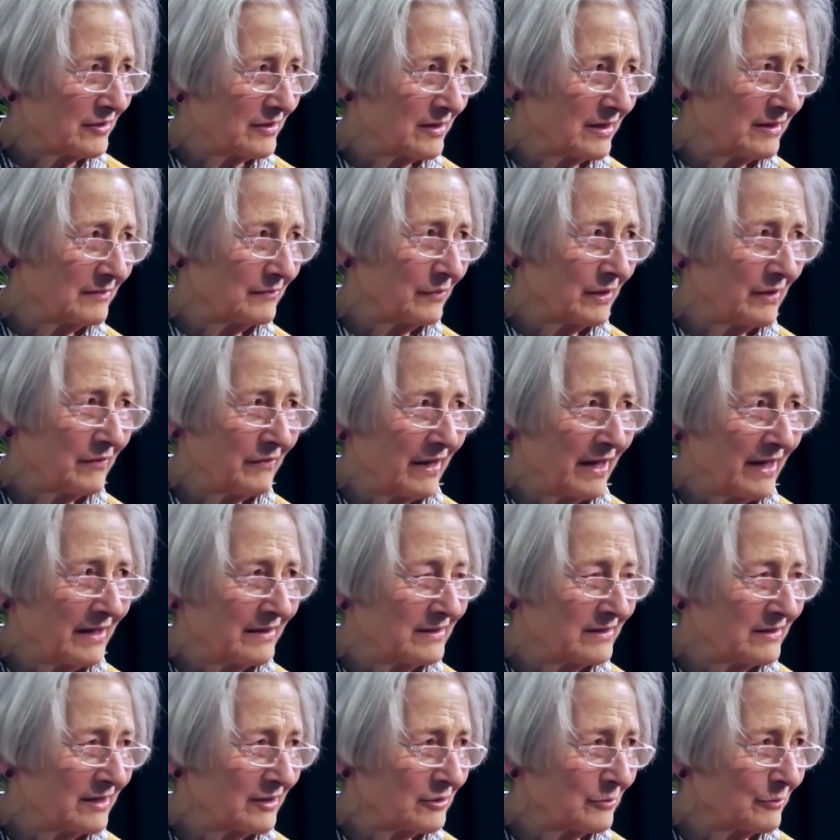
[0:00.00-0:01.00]
And we've had
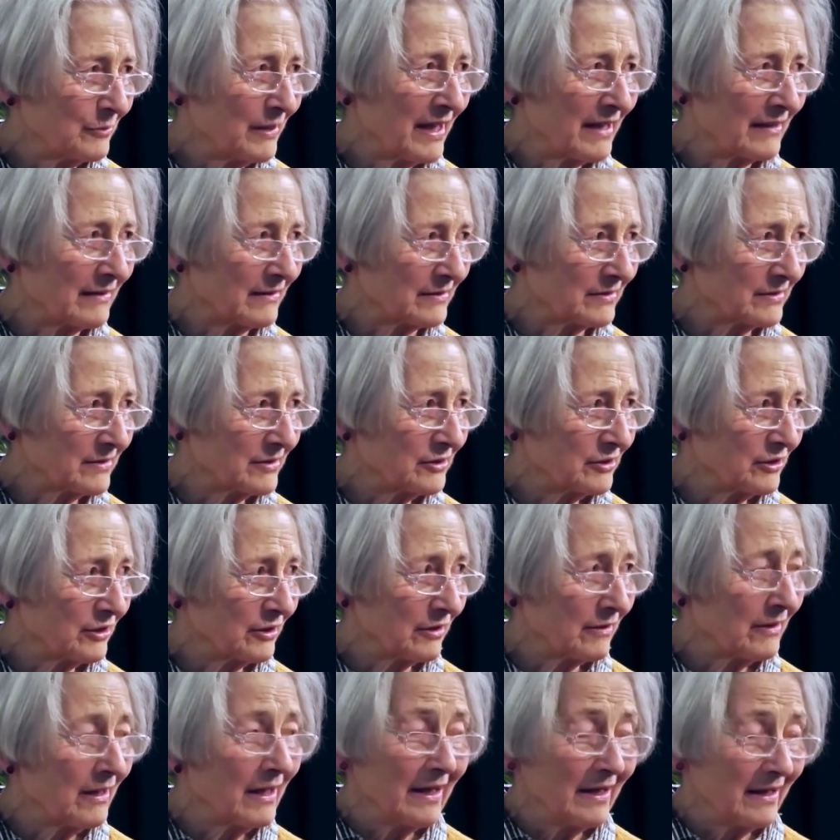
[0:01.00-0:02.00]
such battles this
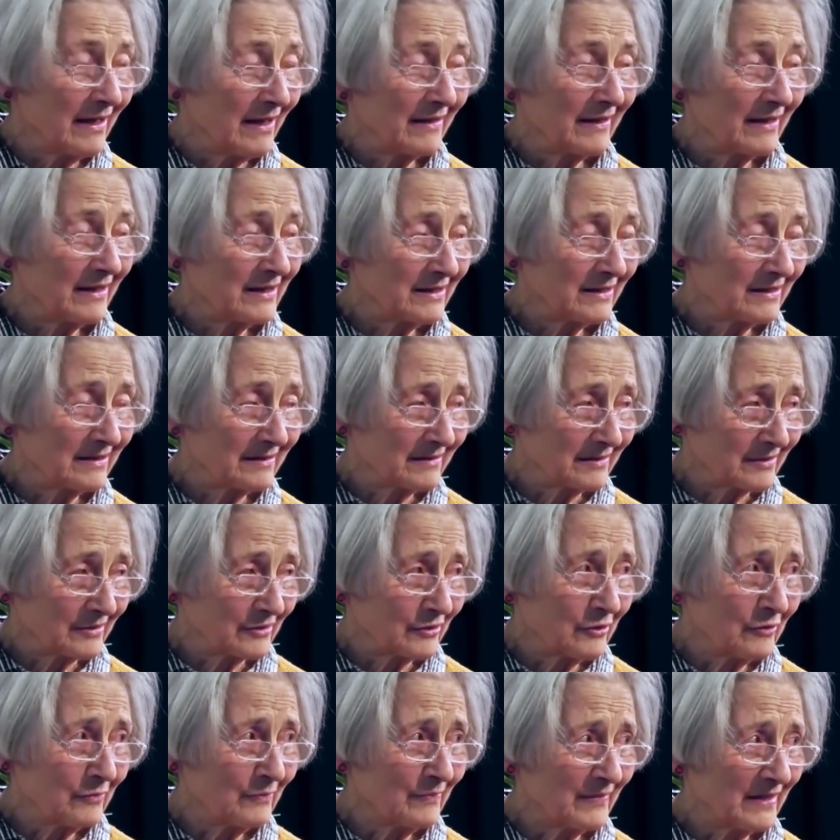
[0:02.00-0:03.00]
year, and I
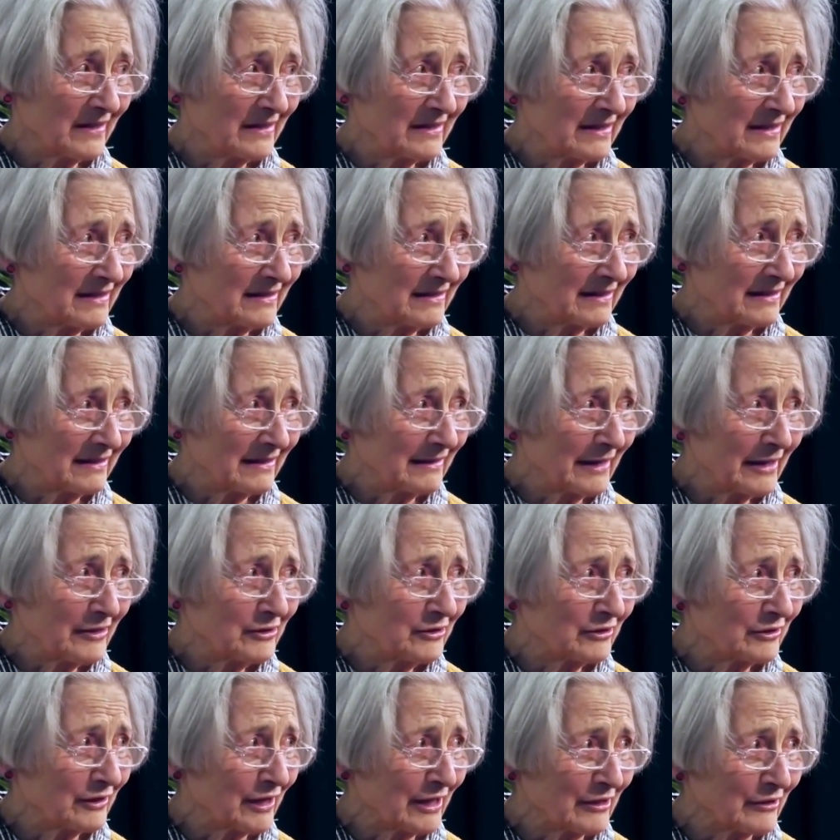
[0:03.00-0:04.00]
assume that
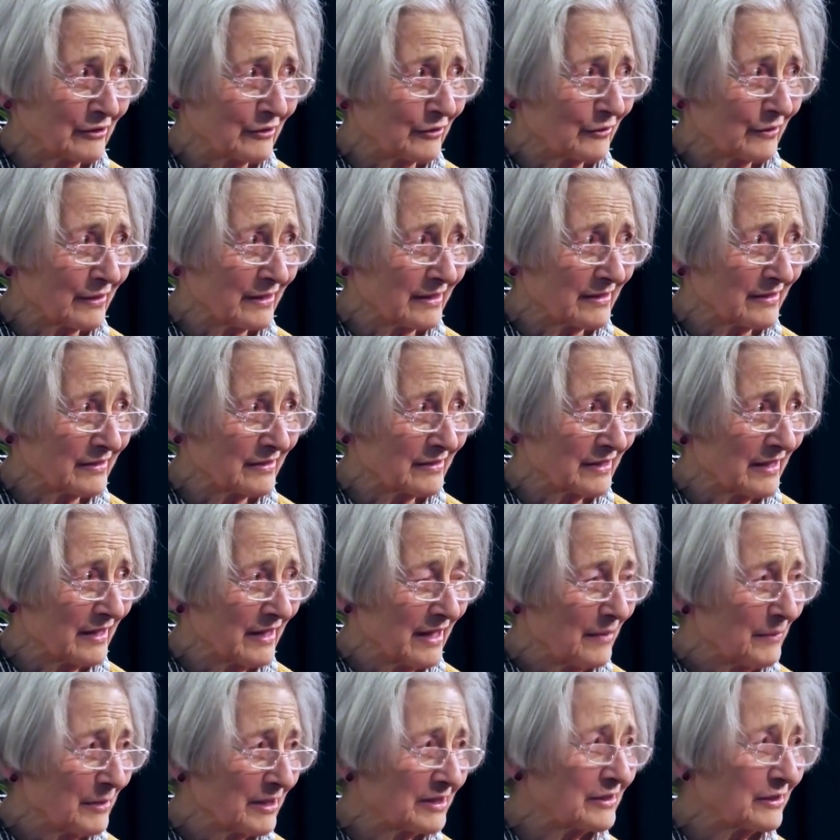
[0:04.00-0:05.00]
legislature is
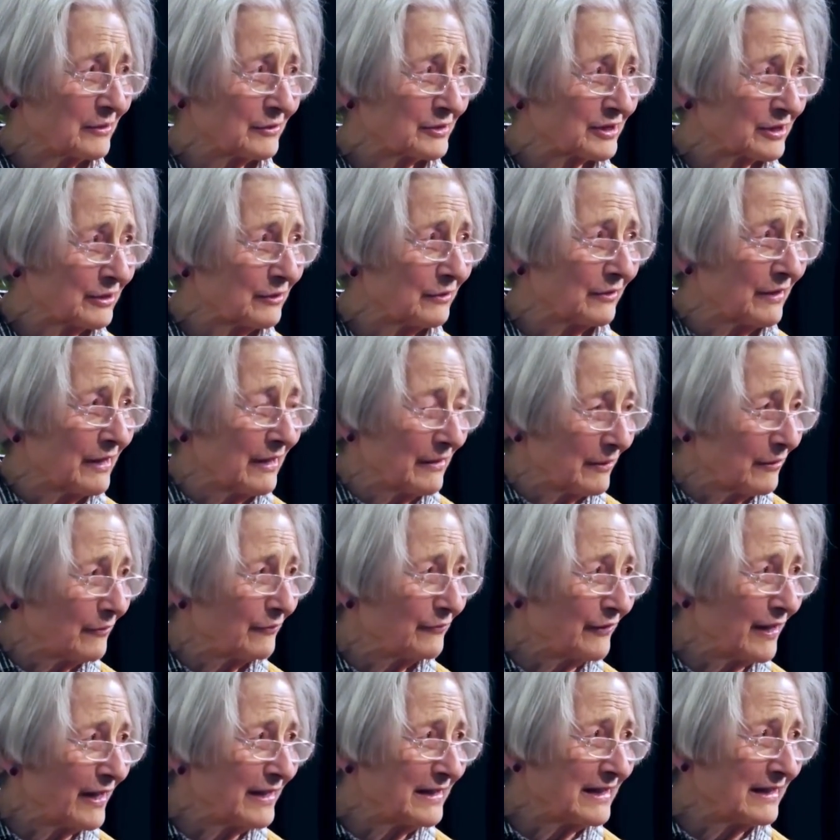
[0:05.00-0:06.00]
because they're still they're
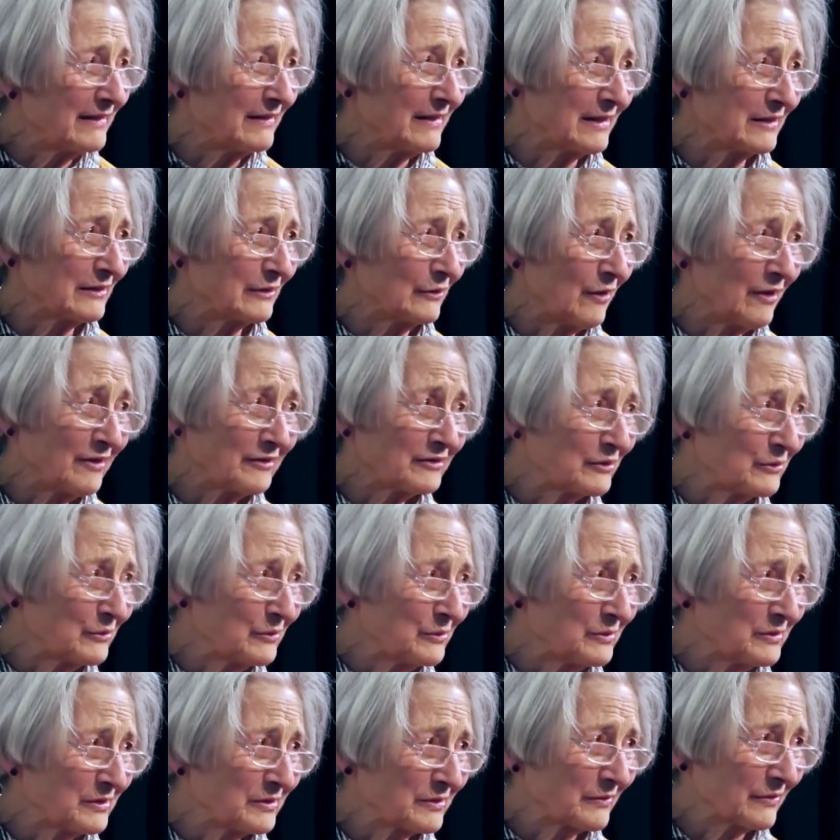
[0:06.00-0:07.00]
fighting these
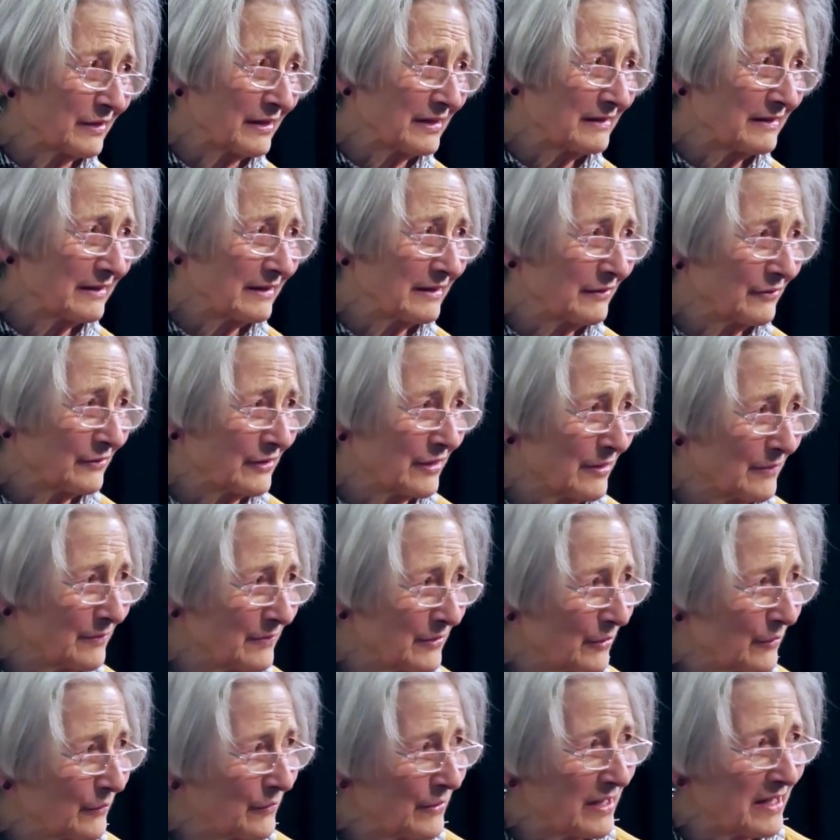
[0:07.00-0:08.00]
lawsuits, right? That mm-hmm. have come
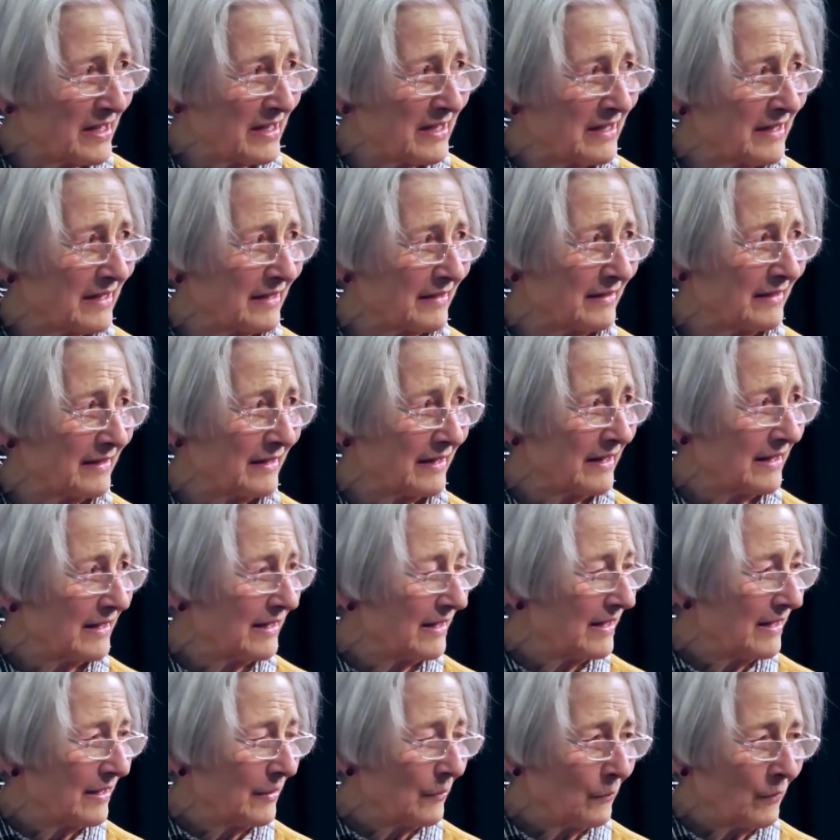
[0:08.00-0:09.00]
your way, and
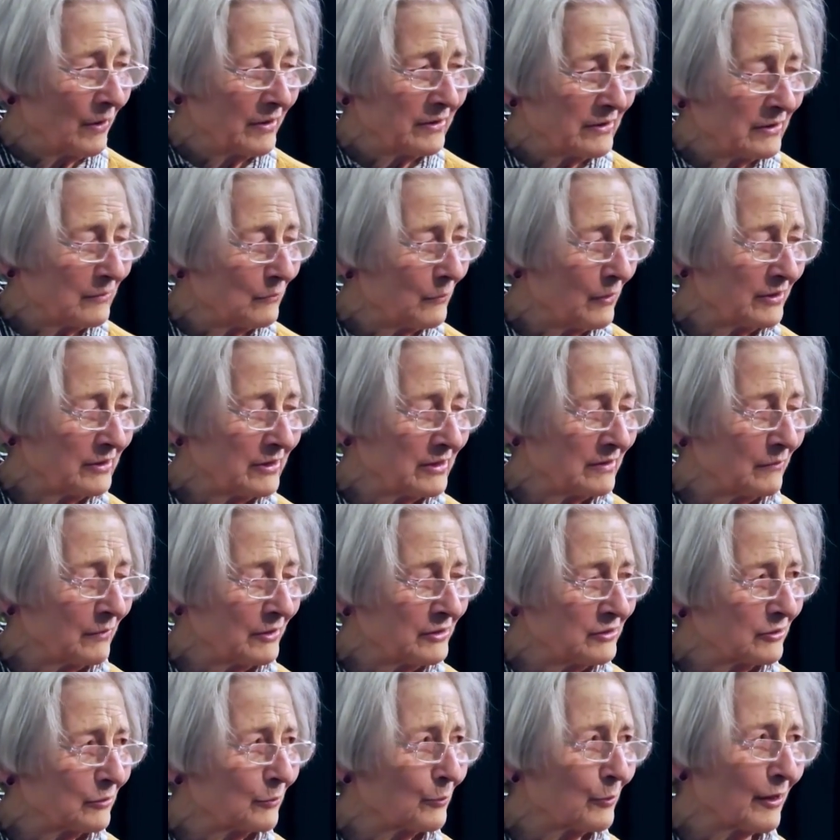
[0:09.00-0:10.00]
what what what's
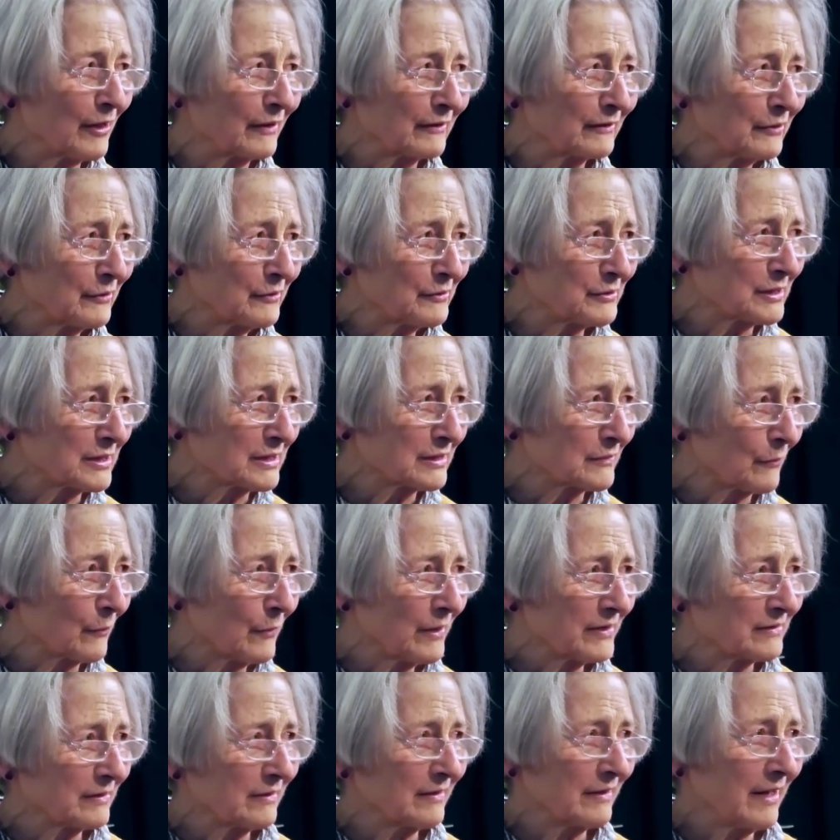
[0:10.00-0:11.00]
your prognosis or
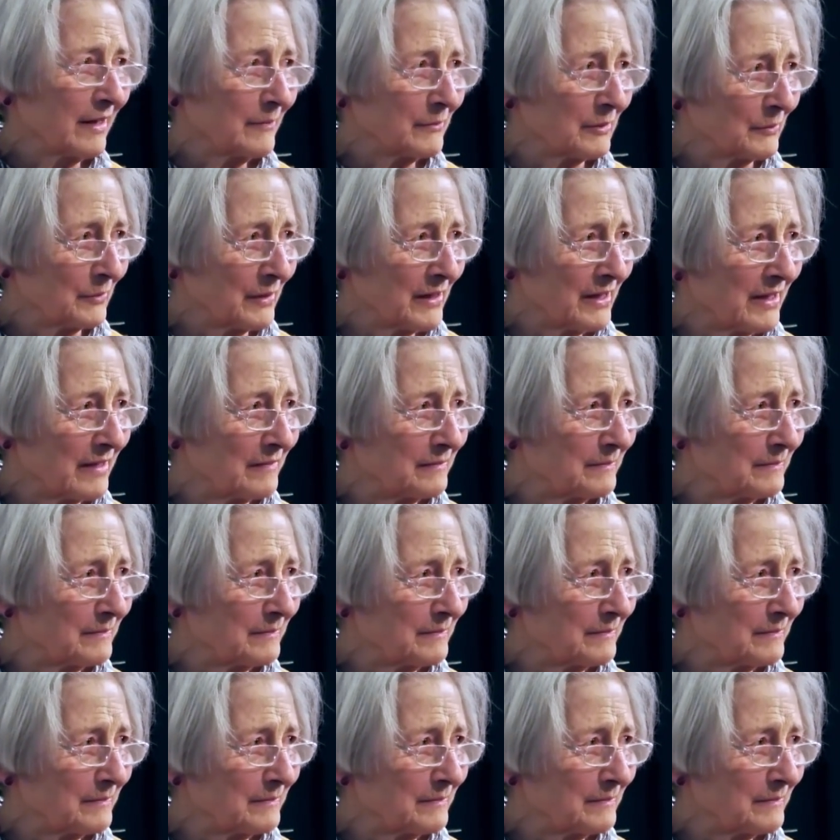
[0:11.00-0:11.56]
what's going to happen with that?